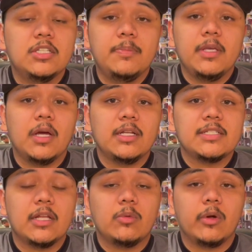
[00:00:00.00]
To be honest,
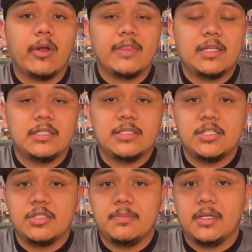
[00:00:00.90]
I don't regret that
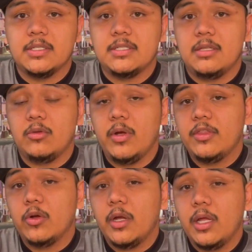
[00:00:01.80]
decision because the
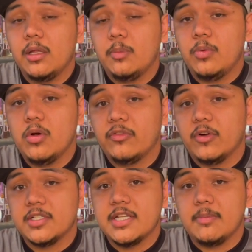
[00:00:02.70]
338 Lapua, for
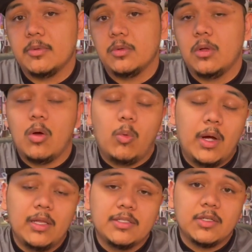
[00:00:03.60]
example,
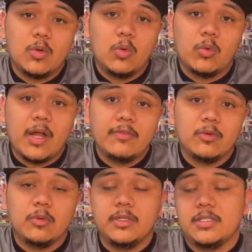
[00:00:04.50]
while it's a cool
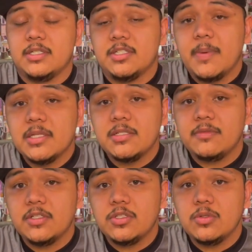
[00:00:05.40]
rifle, it's expensive
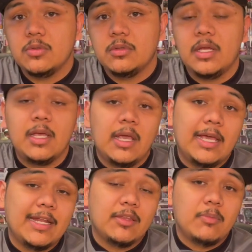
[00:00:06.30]
to shoot,
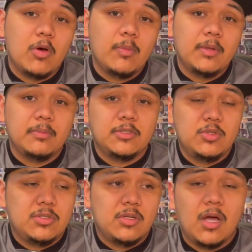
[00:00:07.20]
and at the moment,
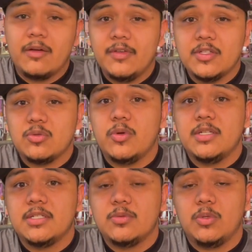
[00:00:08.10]
due to obvious
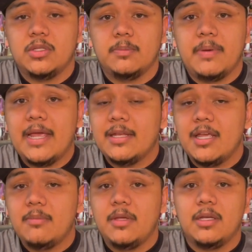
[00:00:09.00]
reasons with the
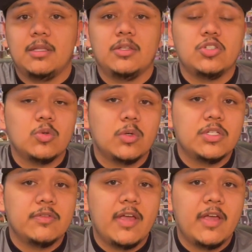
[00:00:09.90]
pandemic and the shortage of